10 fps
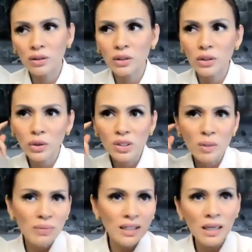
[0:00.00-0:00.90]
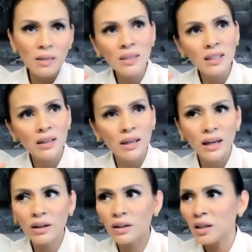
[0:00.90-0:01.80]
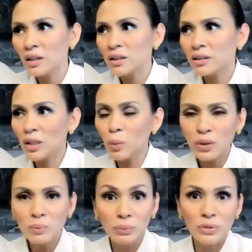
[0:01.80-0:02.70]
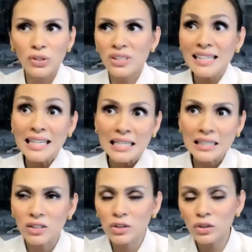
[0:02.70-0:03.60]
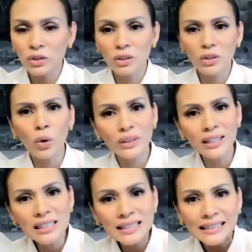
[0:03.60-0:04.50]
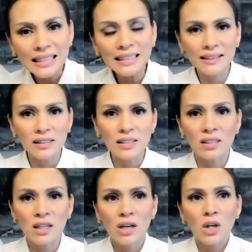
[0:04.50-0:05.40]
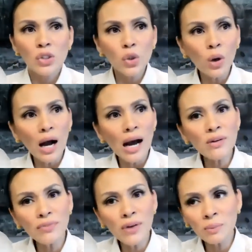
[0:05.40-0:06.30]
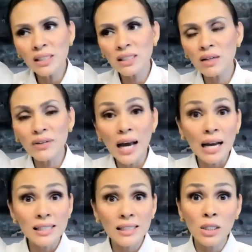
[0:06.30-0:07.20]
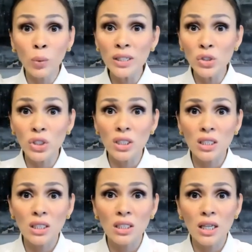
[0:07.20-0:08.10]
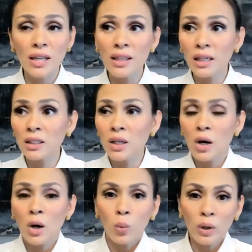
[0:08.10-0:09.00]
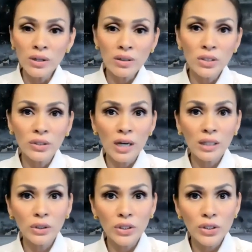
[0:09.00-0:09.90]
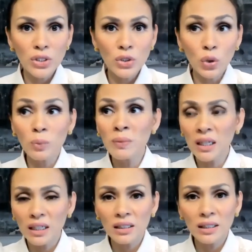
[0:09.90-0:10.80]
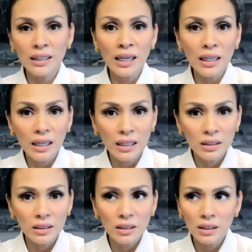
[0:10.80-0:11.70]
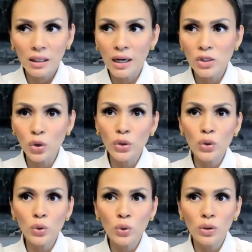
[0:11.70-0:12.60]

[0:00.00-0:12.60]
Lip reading: Something came in, the air, someone sneezed, little details. So I found myself asking questions. And then one of the directors took me in, like, hey, I saw you.